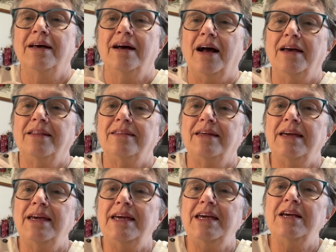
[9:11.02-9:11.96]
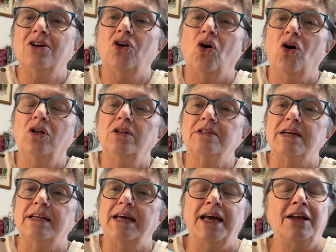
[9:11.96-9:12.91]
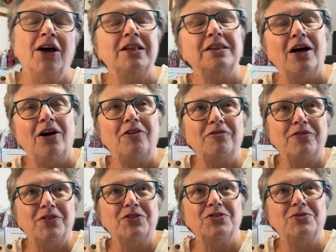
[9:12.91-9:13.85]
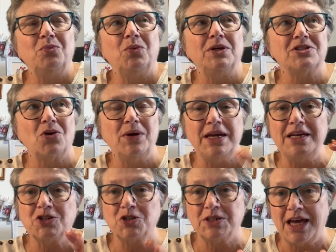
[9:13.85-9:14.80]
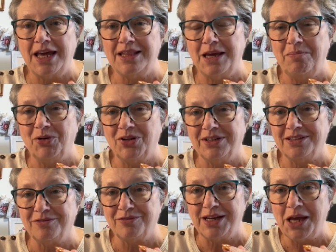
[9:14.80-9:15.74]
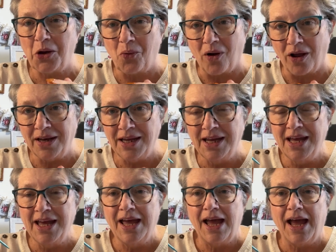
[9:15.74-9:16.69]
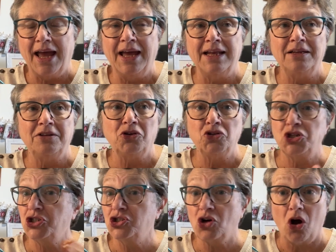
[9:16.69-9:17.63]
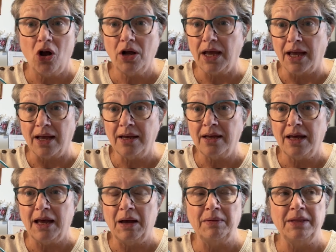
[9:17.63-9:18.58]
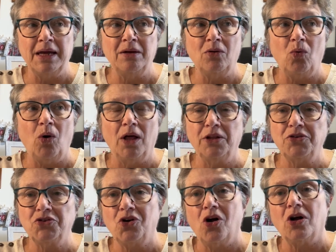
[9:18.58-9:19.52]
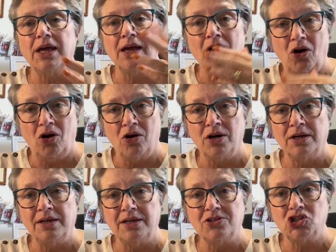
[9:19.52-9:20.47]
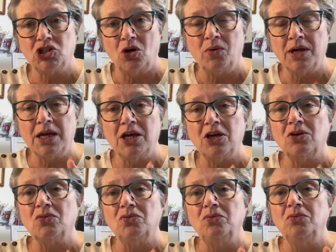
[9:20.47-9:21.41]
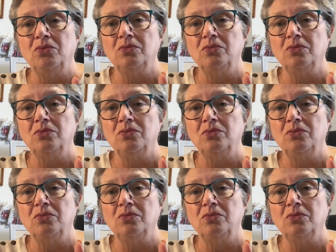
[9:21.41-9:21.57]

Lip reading: I think he called it, and I love, so each day they put a little video on, and they're just talking, and then while they're talking, Arne is showing you